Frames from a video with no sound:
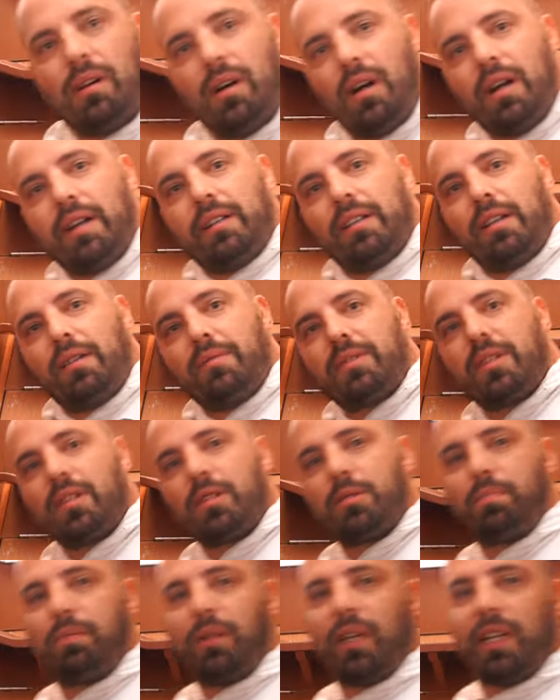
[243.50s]
I love
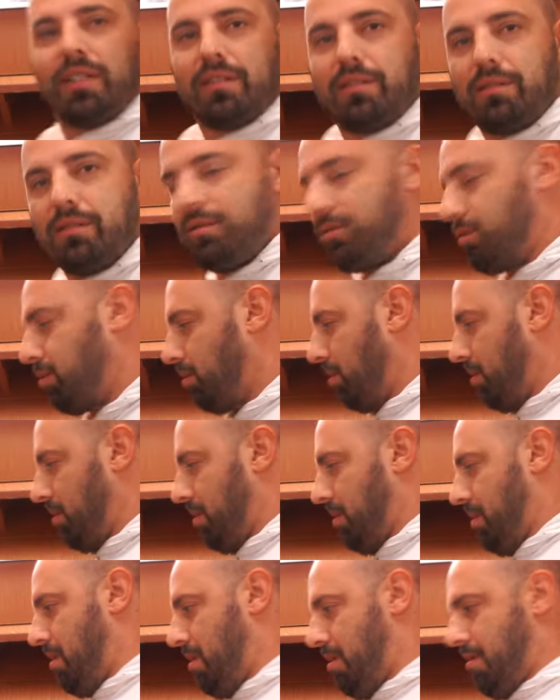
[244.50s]
this place. So
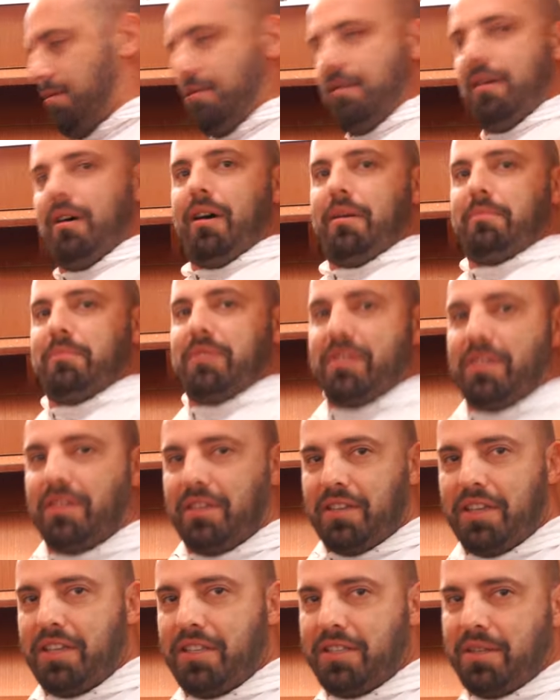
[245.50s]
I'm,
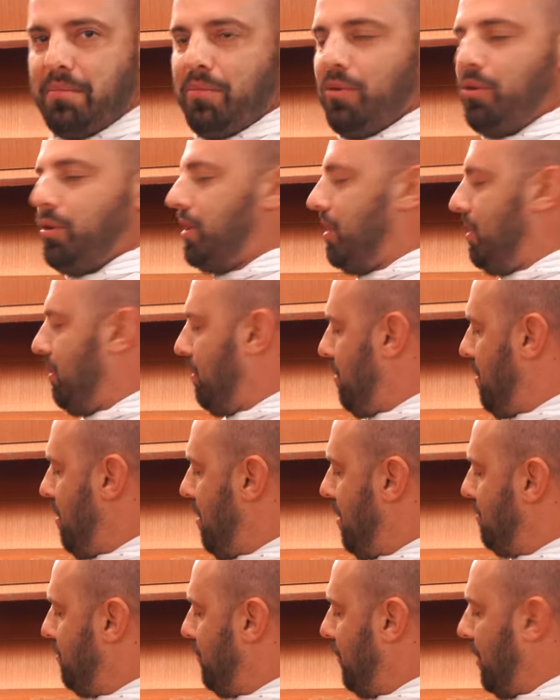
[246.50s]
in the morning
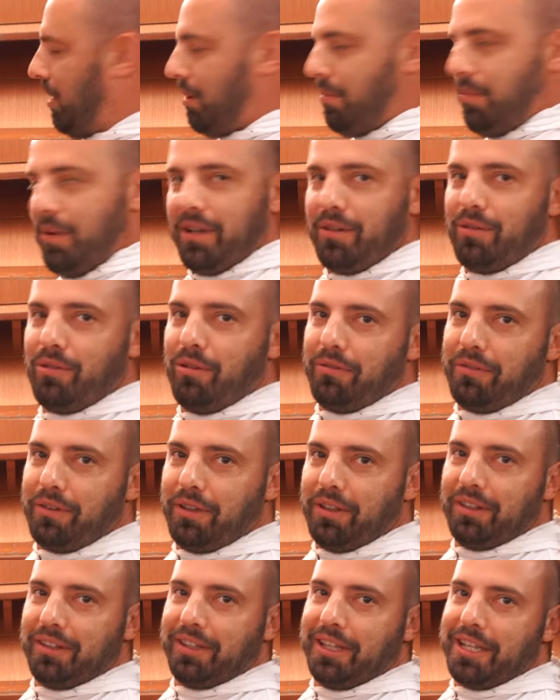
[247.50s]
I drink my coffee
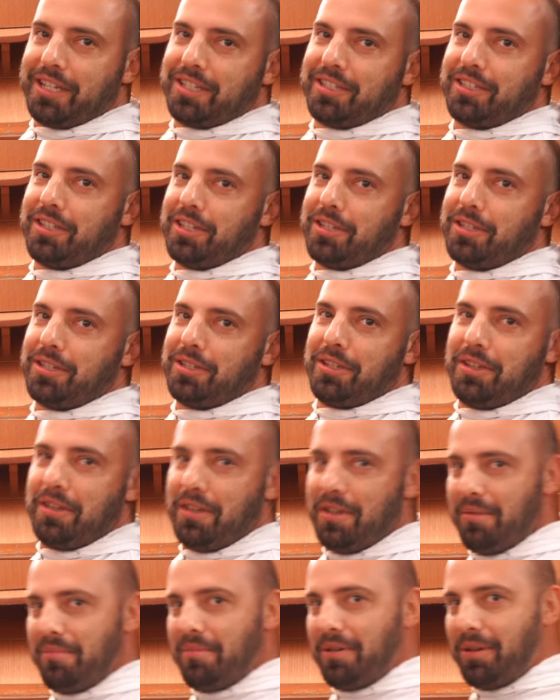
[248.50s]
like this
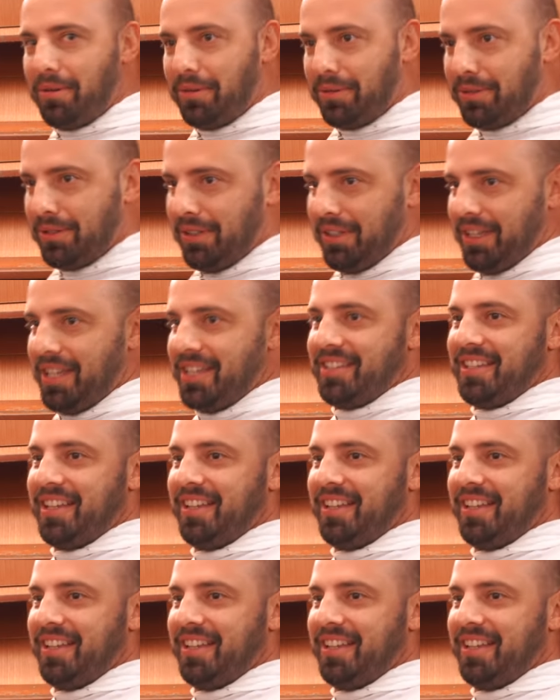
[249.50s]
because it is